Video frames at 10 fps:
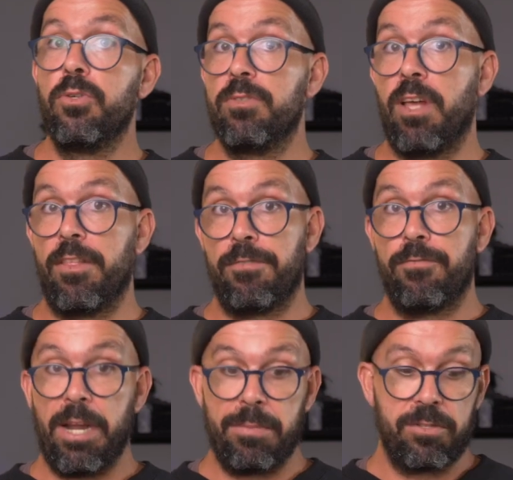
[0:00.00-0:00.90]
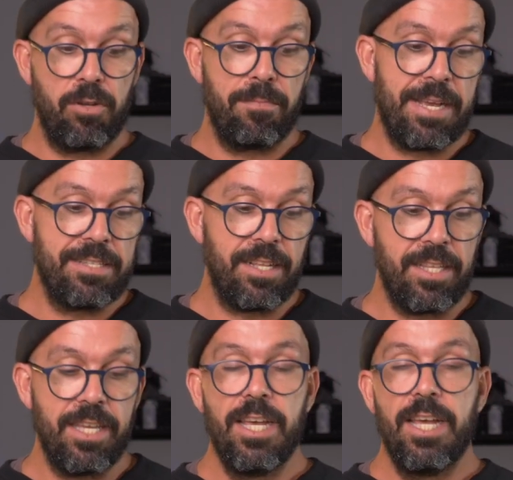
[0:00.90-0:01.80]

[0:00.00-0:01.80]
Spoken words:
use other frames. So basically